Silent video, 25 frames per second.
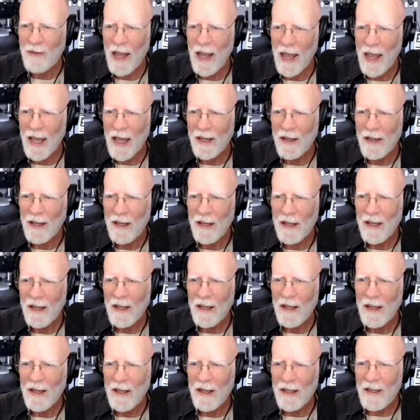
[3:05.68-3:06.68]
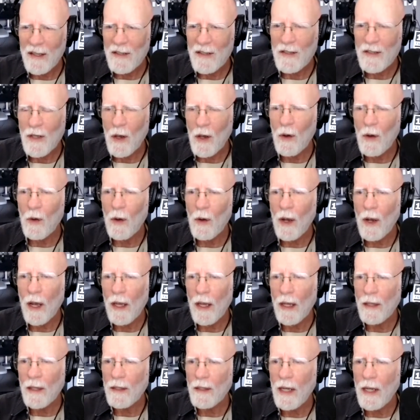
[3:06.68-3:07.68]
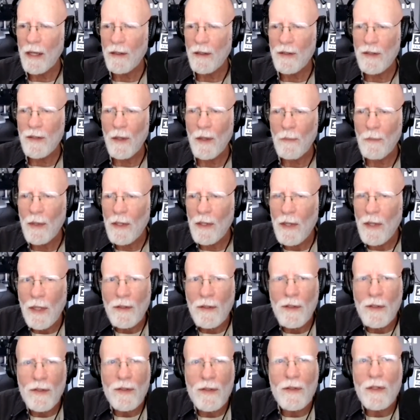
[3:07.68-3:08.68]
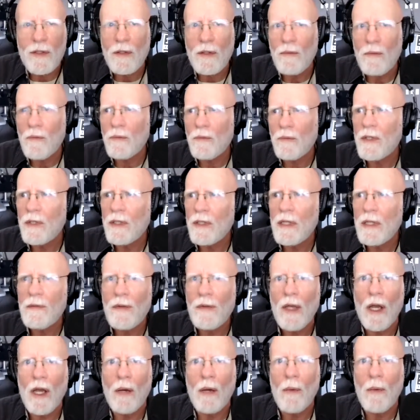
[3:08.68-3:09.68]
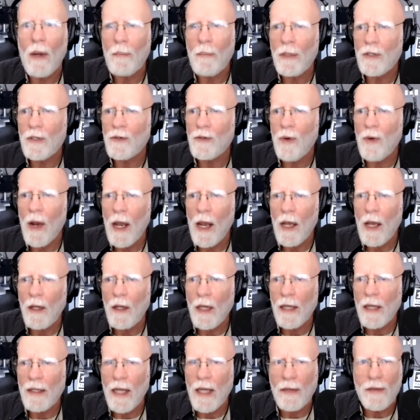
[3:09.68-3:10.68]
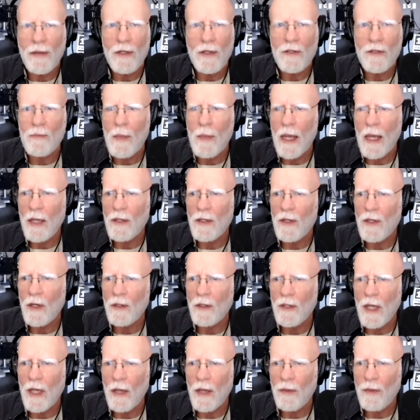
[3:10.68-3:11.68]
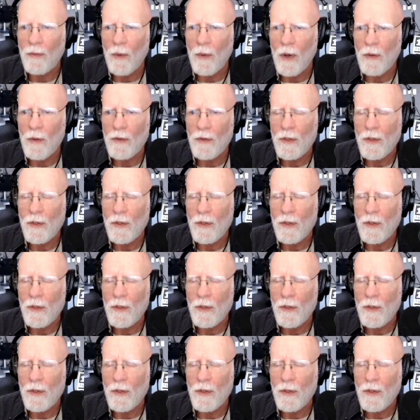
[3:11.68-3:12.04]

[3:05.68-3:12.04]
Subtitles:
head. So, right. and something that just didn't even come up at trial, and yet this man's on death row.